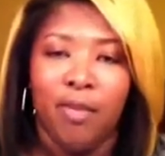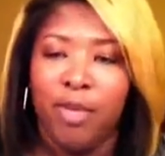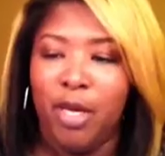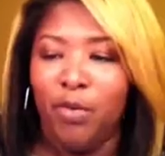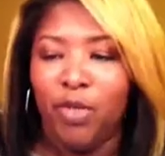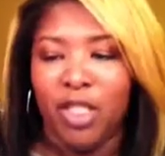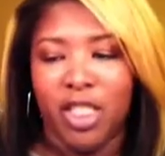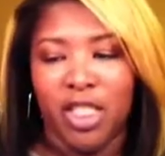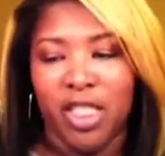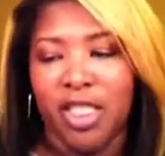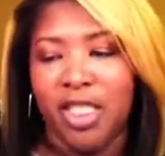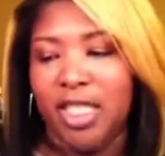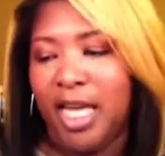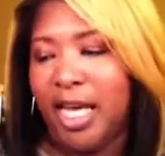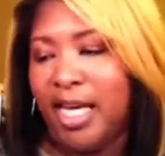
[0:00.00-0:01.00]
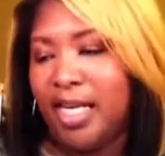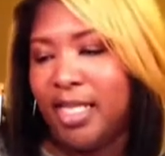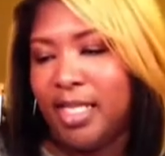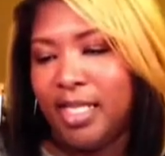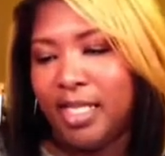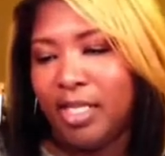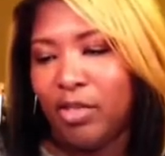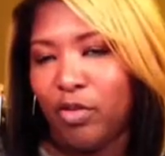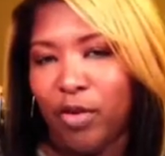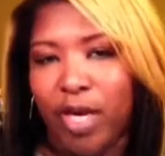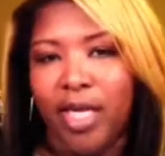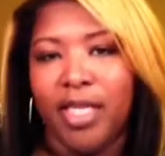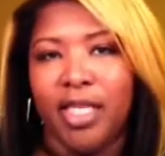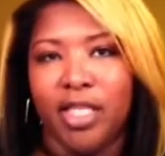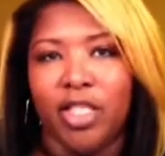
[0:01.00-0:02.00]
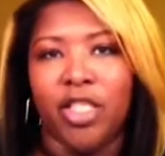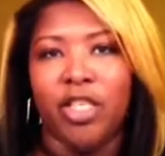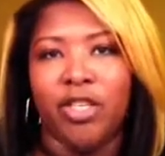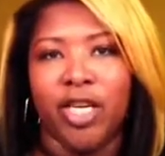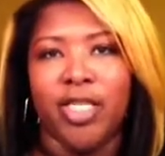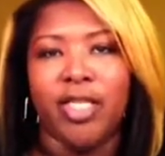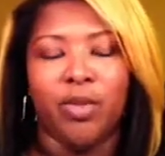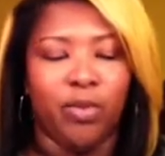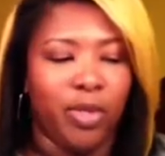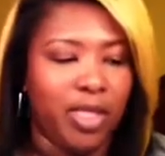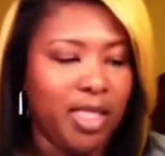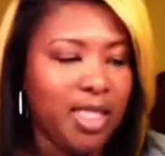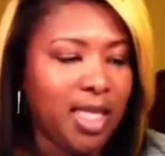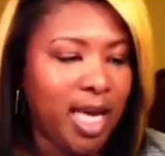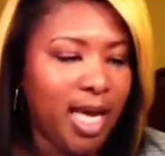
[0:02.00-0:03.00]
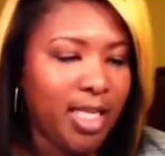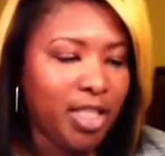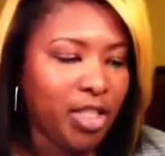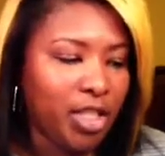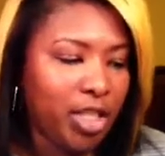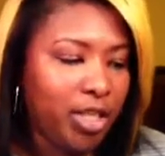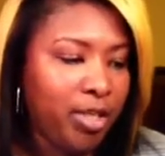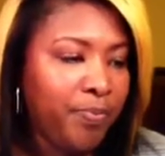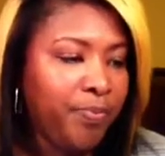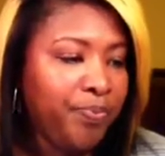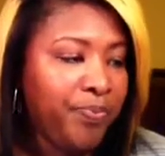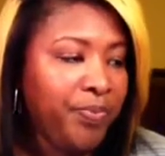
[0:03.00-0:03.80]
it was just as great this year as it was last year.